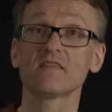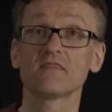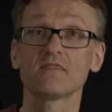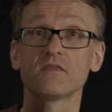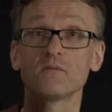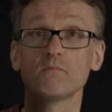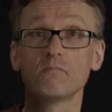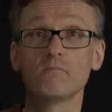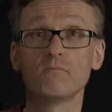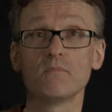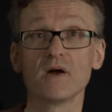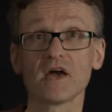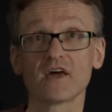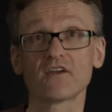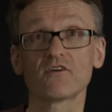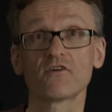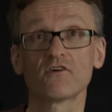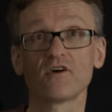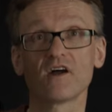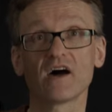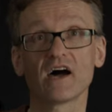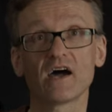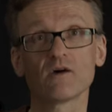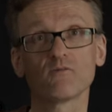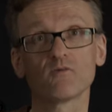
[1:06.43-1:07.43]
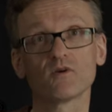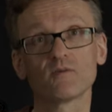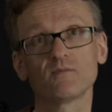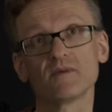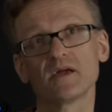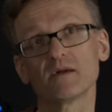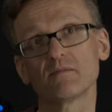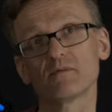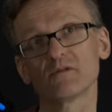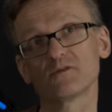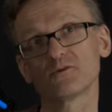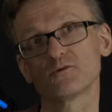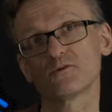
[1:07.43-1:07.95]
the better I will be
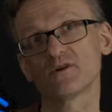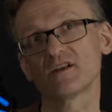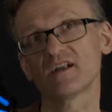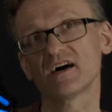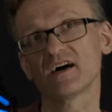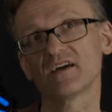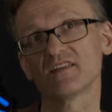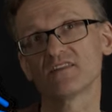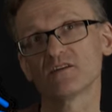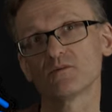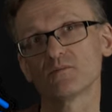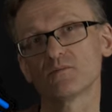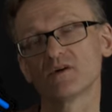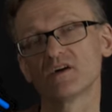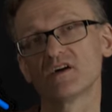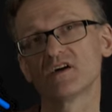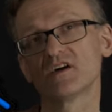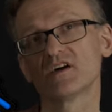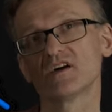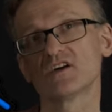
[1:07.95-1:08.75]
able to align them.